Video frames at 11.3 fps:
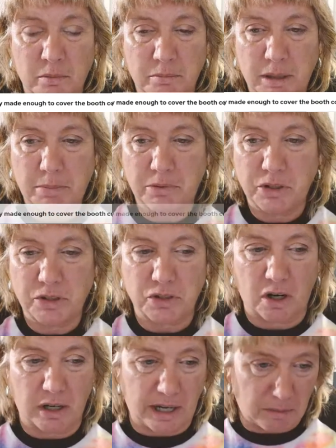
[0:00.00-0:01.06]
People just
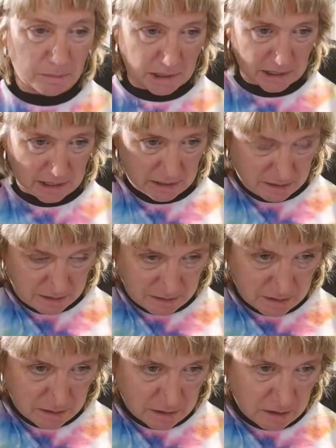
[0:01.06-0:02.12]
aren't out buying.
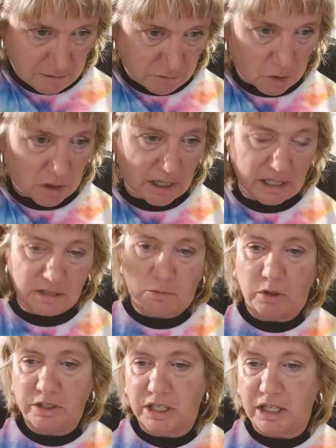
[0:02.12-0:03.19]
Florida has
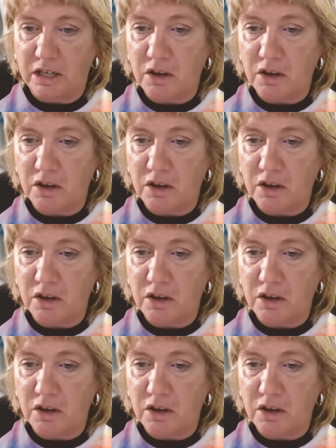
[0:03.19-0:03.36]
fourteen.